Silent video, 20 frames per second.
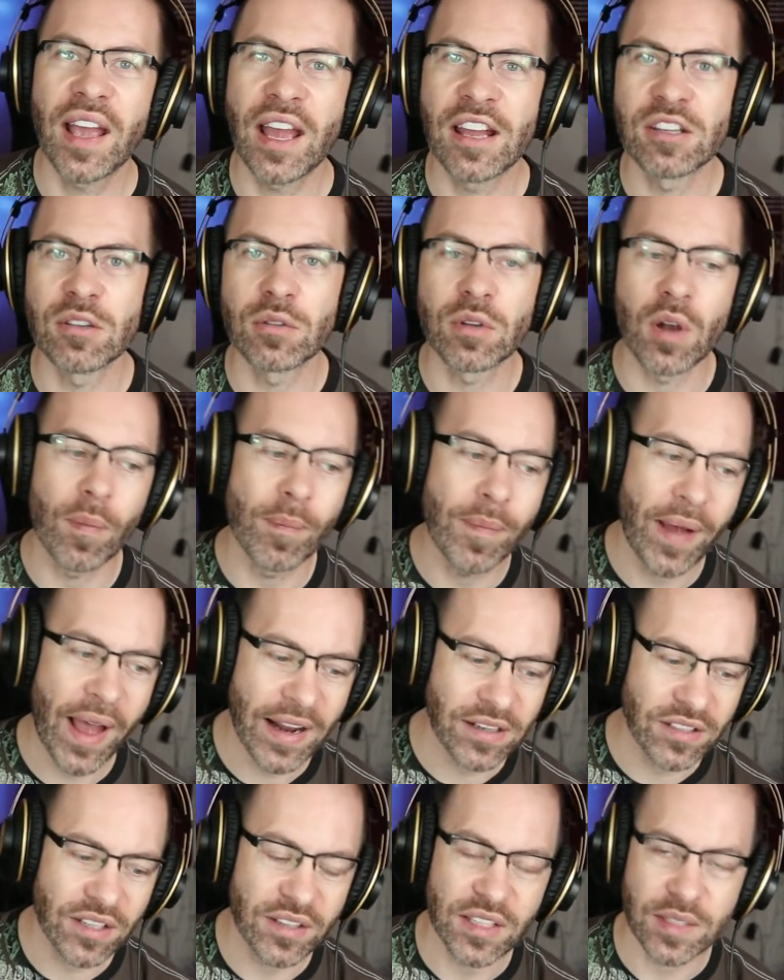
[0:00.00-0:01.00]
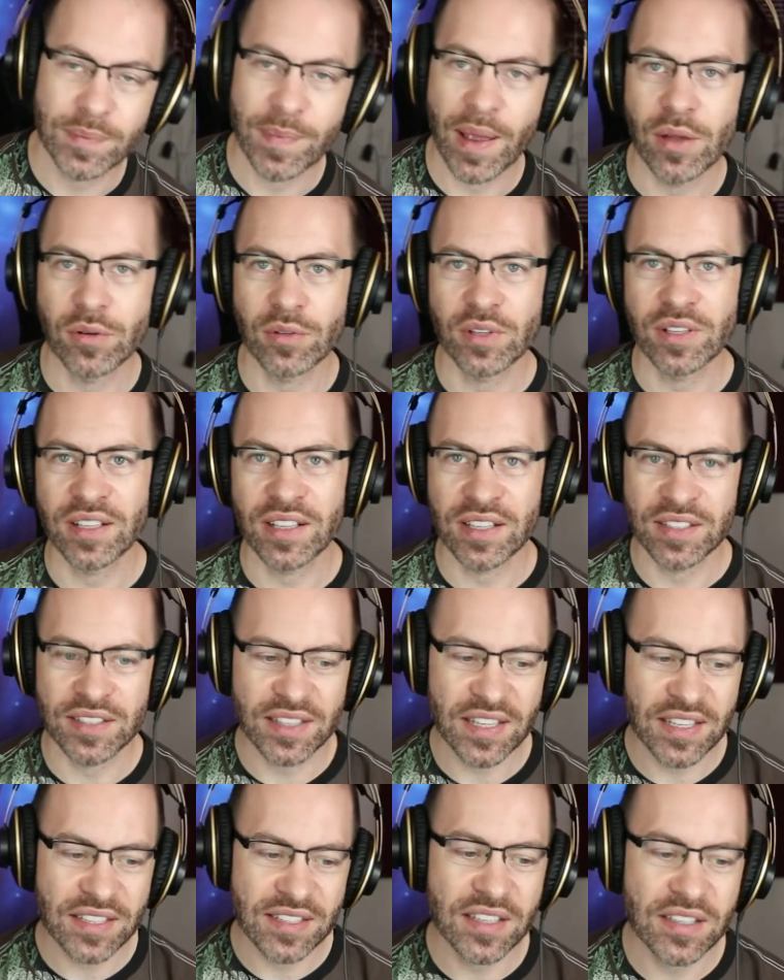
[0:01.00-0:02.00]
and you go back to this boundary, because
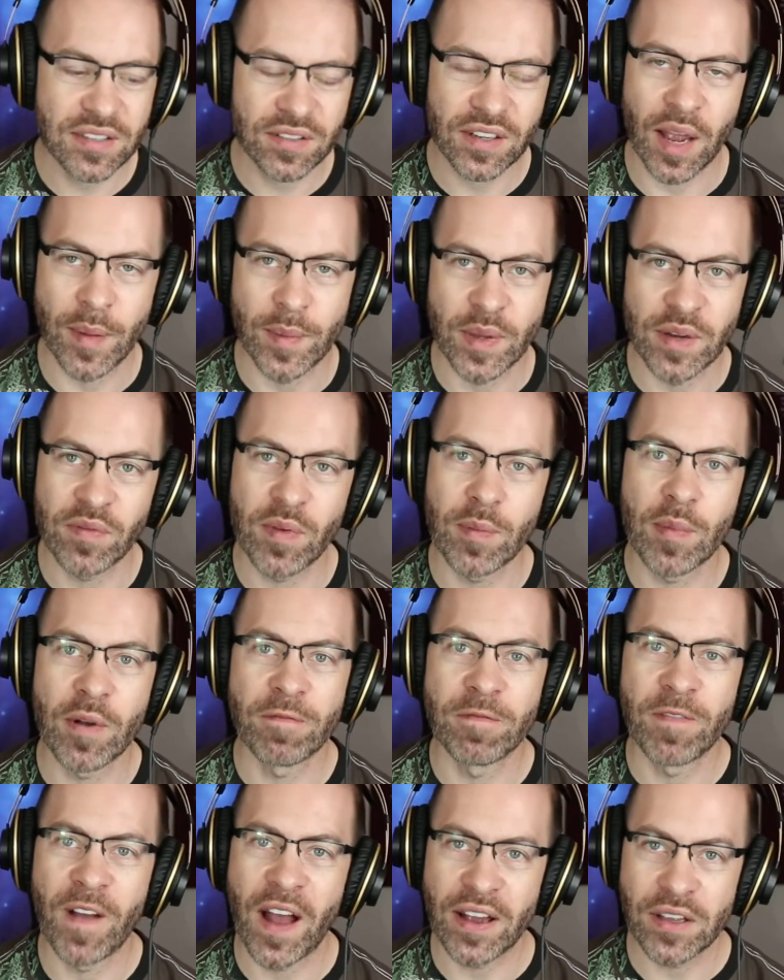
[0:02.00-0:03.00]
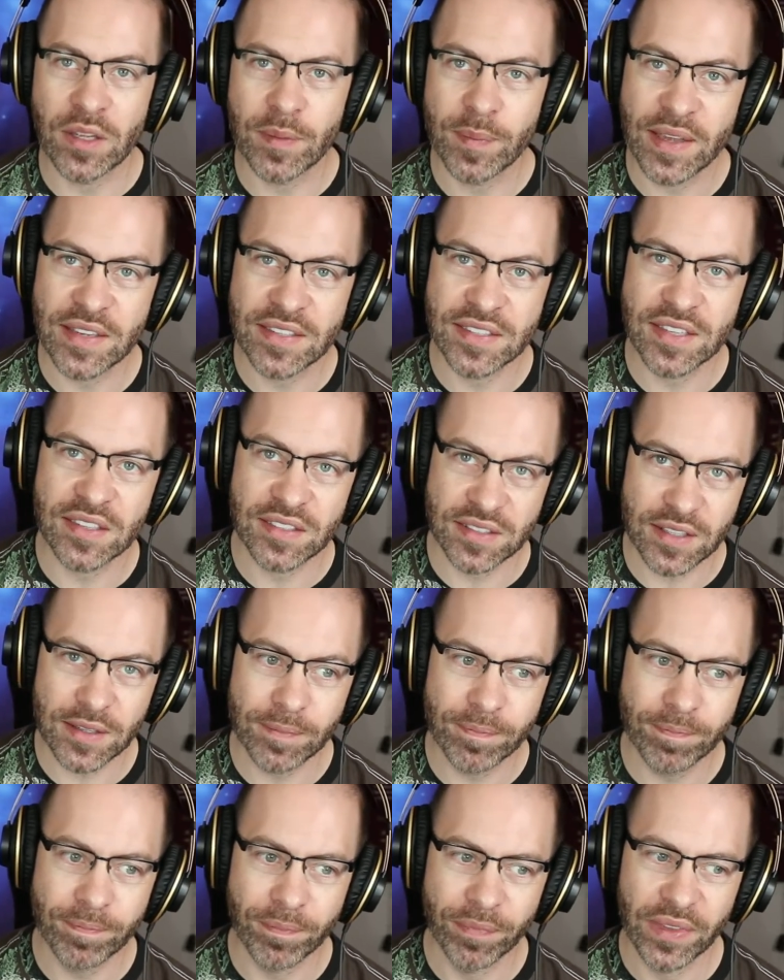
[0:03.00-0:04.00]
this is coming from a value-based
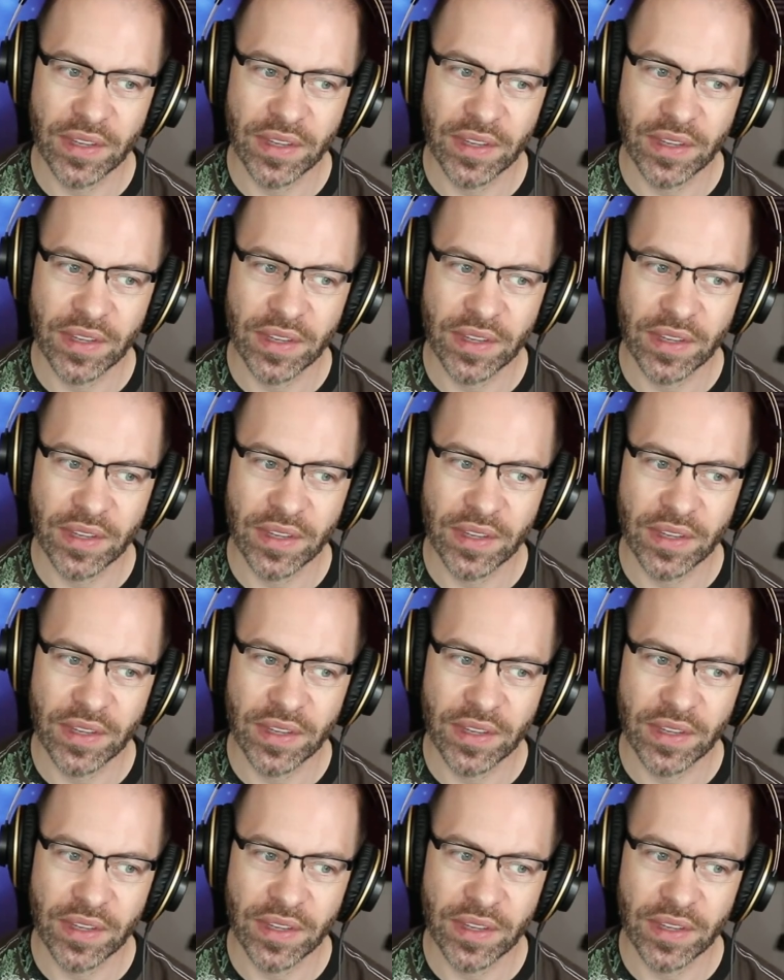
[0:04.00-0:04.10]
system.